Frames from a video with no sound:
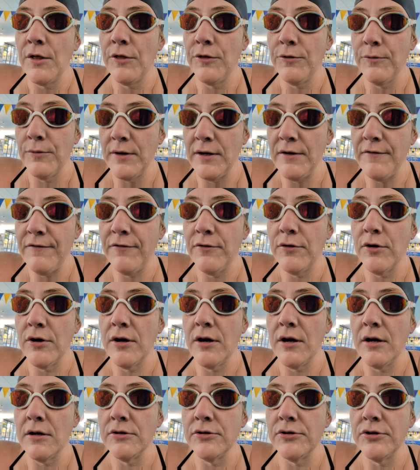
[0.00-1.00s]
3
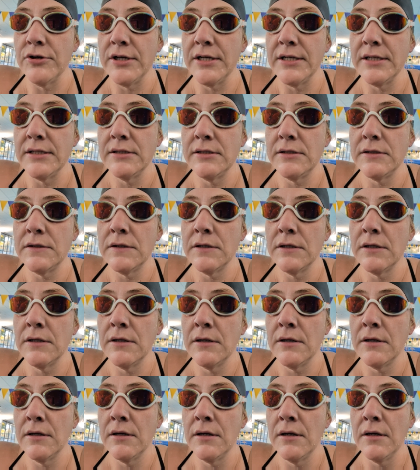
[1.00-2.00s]
400s
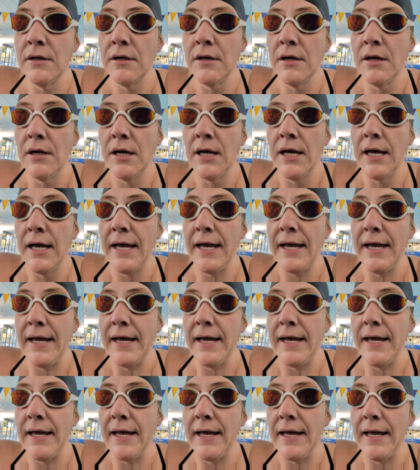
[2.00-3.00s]

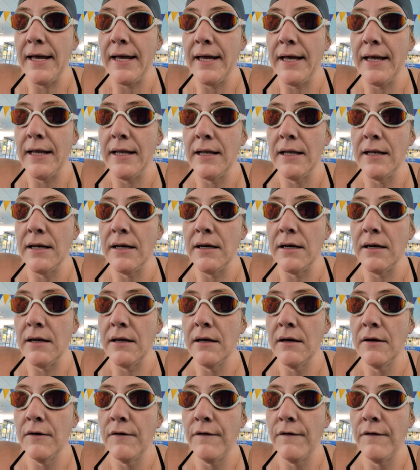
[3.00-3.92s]
and